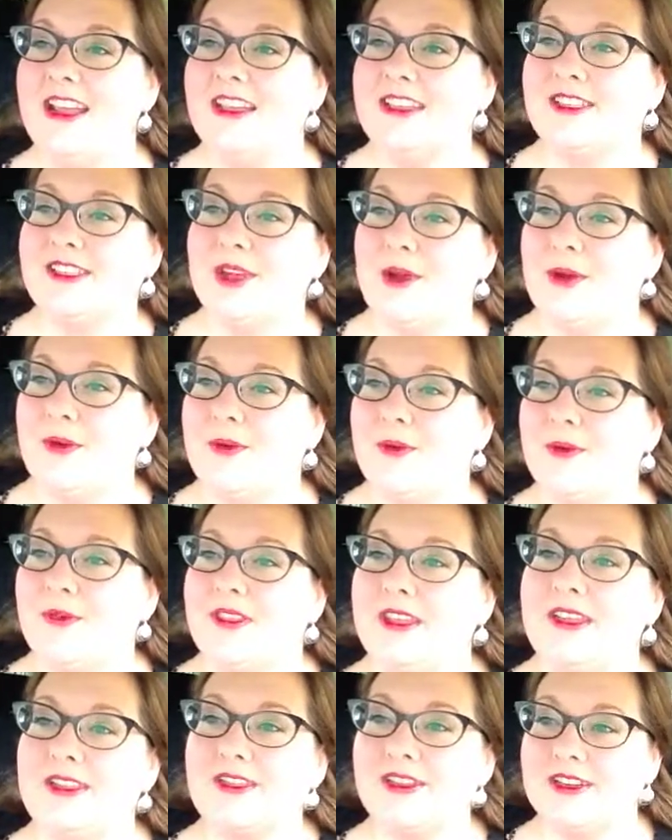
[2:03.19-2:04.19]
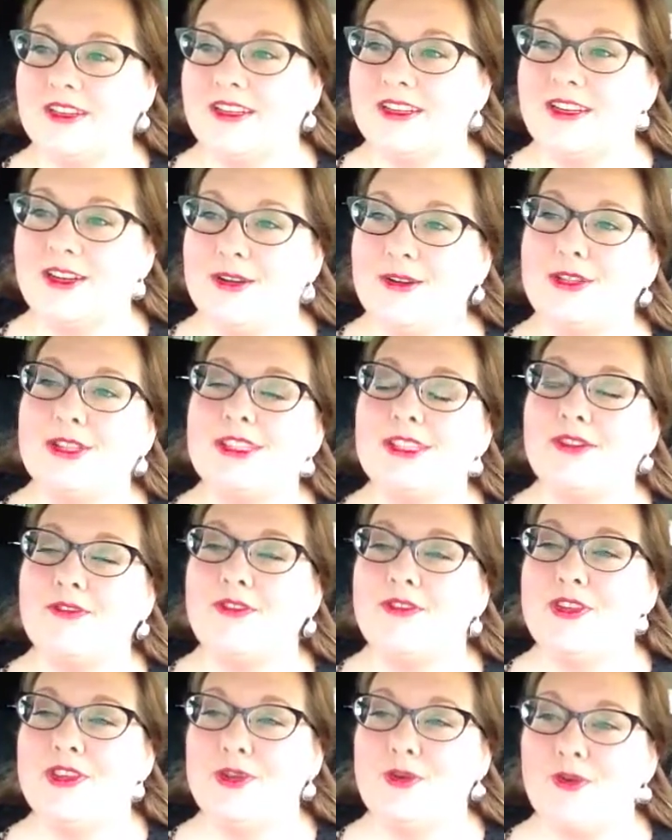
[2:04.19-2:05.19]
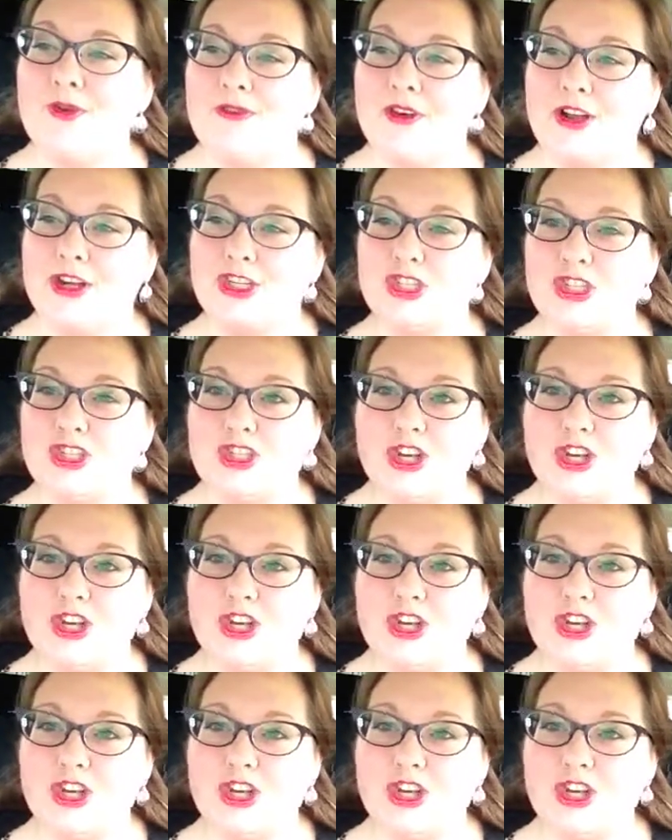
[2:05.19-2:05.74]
So these are, you know, just a few of our